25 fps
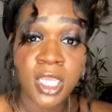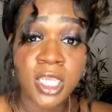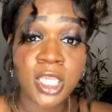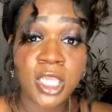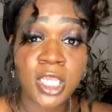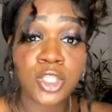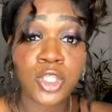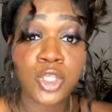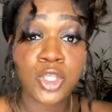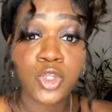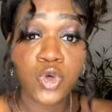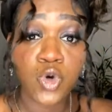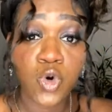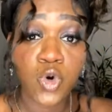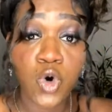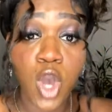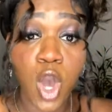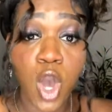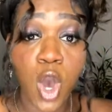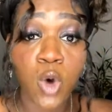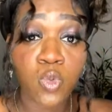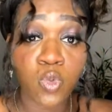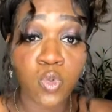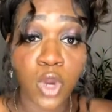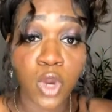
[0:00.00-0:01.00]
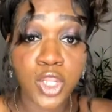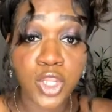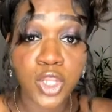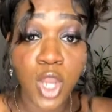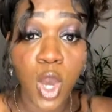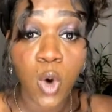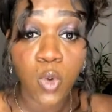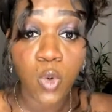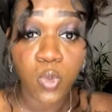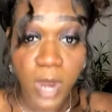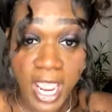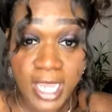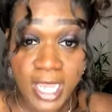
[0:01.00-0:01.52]
Either you going to run
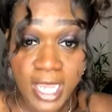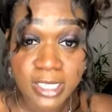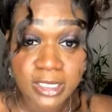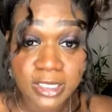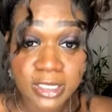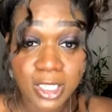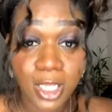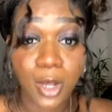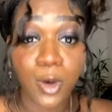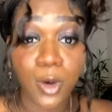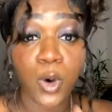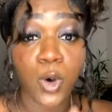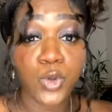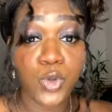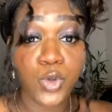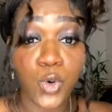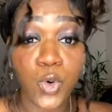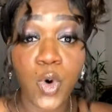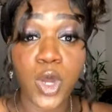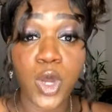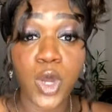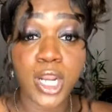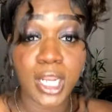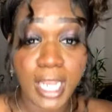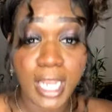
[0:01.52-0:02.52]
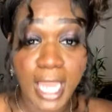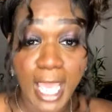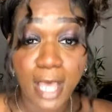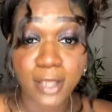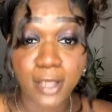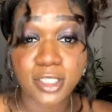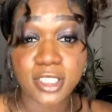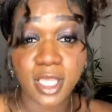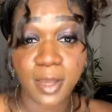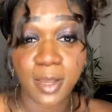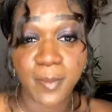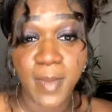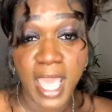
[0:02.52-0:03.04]
your race or you going to
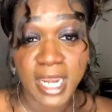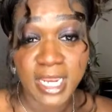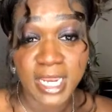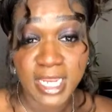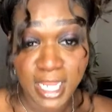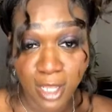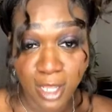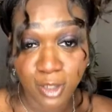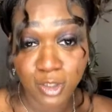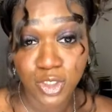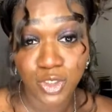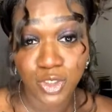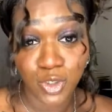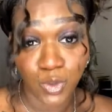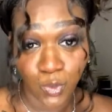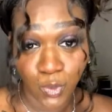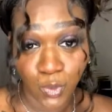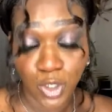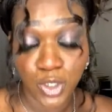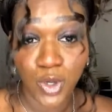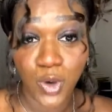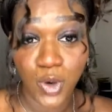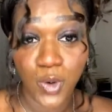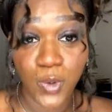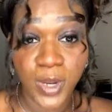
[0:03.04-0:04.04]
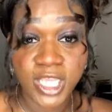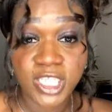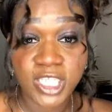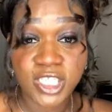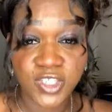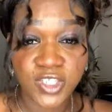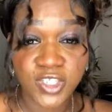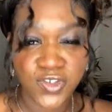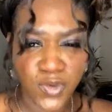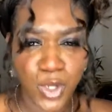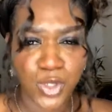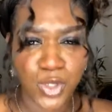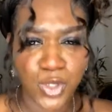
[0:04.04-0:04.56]
allow somebody else to run your
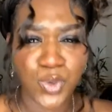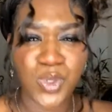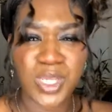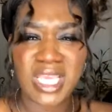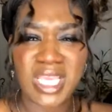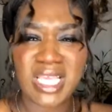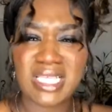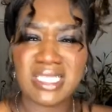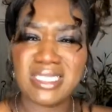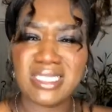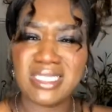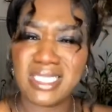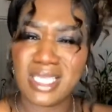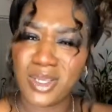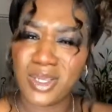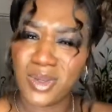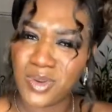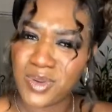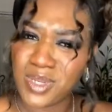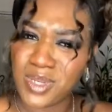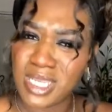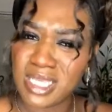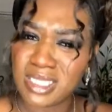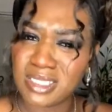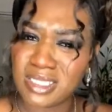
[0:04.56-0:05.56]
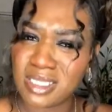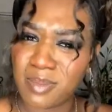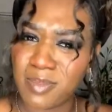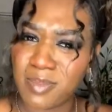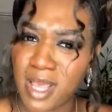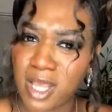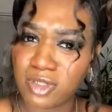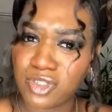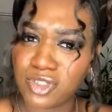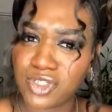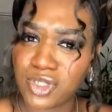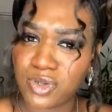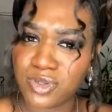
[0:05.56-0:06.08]
race for you. Get serious
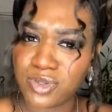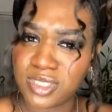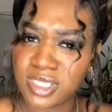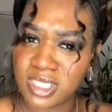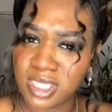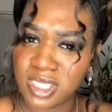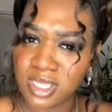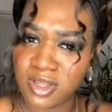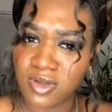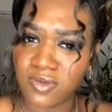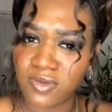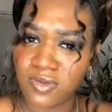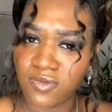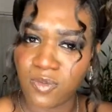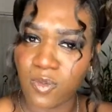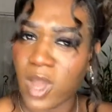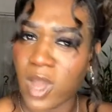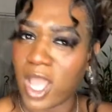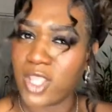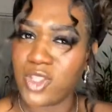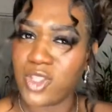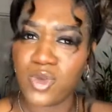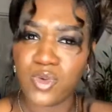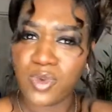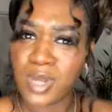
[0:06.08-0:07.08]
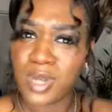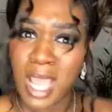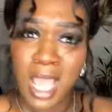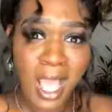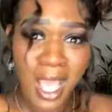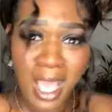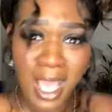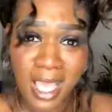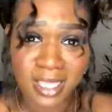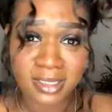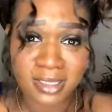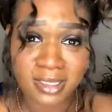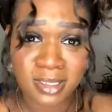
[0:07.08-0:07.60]
about yourself. Why you
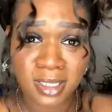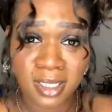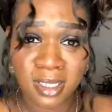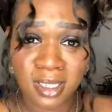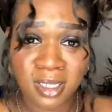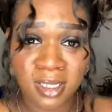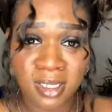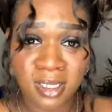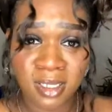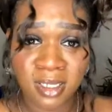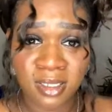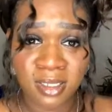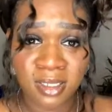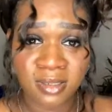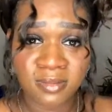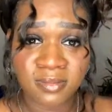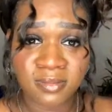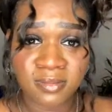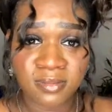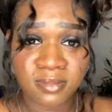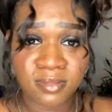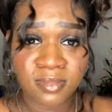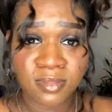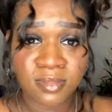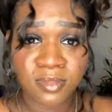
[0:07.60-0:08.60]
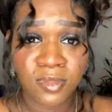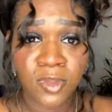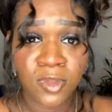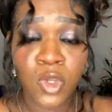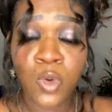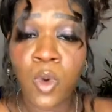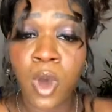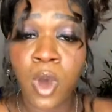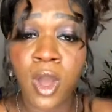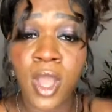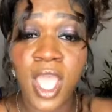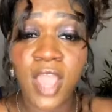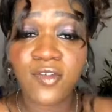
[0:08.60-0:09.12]
not?
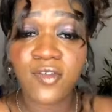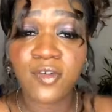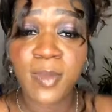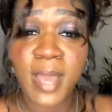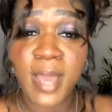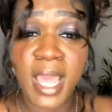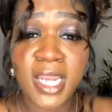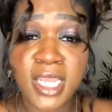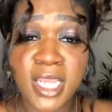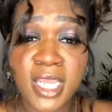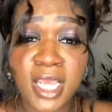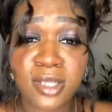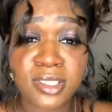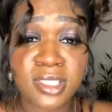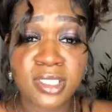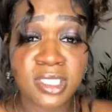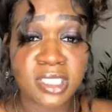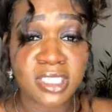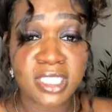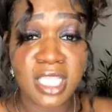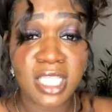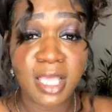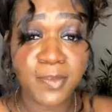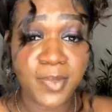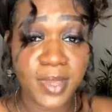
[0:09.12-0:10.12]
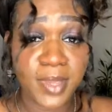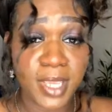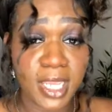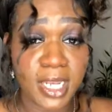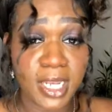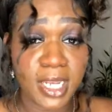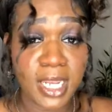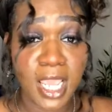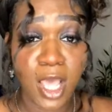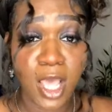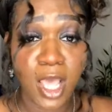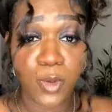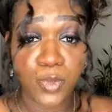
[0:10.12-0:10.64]
You want everybody else to step
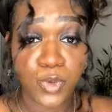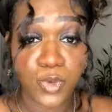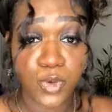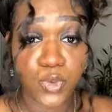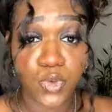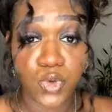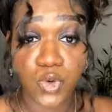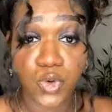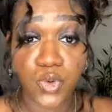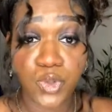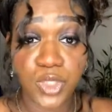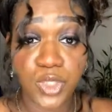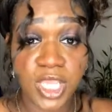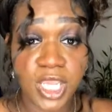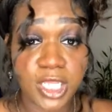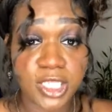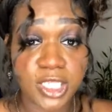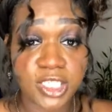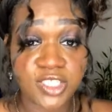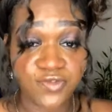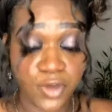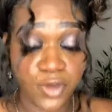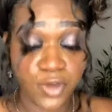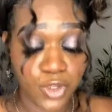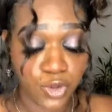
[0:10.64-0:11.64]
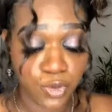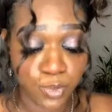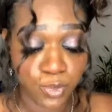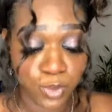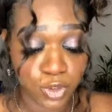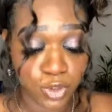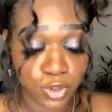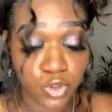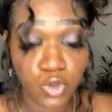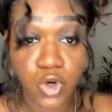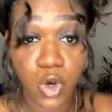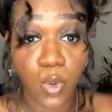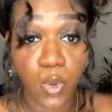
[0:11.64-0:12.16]
in and help you do things for you,
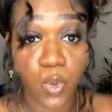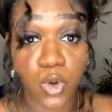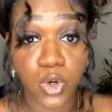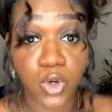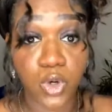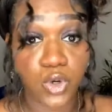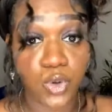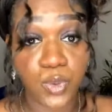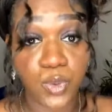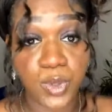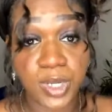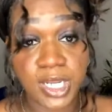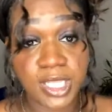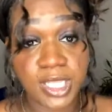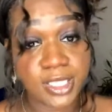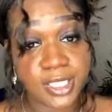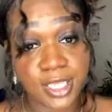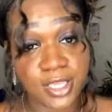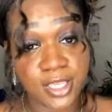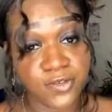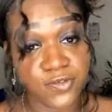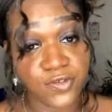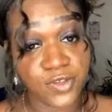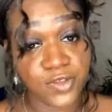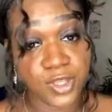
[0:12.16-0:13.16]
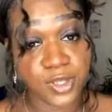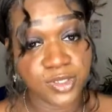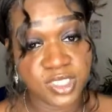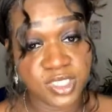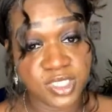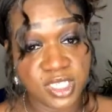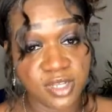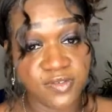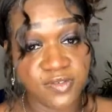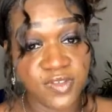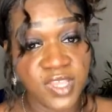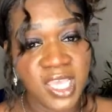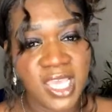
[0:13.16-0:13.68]
but you don't want to do anything for
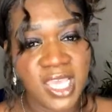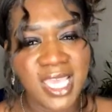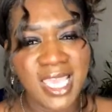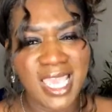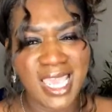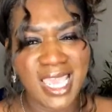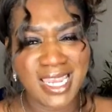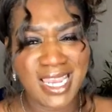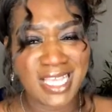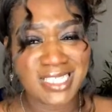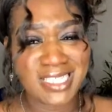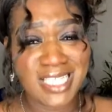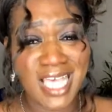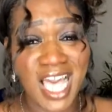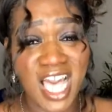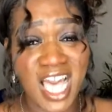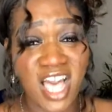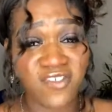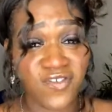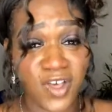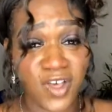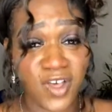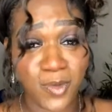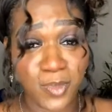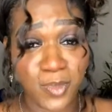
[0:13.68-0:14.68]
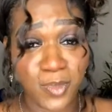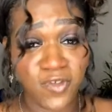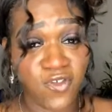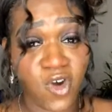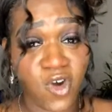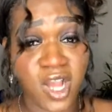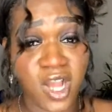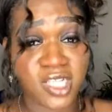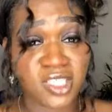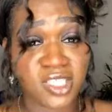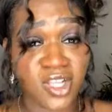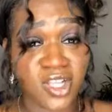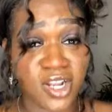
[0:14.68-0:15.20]
yourself. And that's how I felt
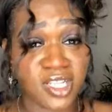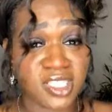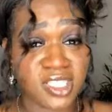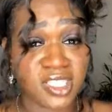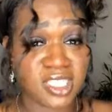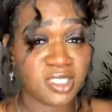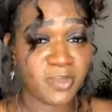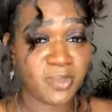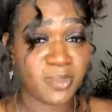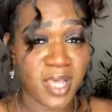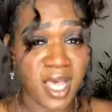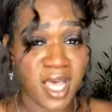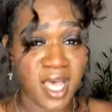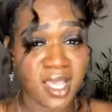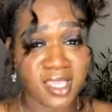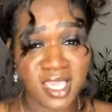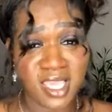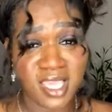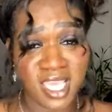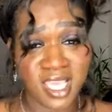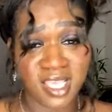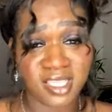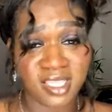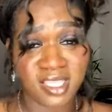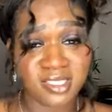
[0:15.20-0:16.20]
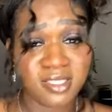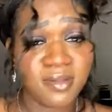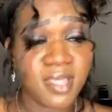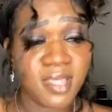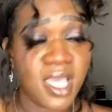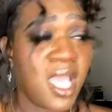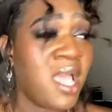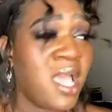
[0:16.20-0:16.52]
before I started this podcast.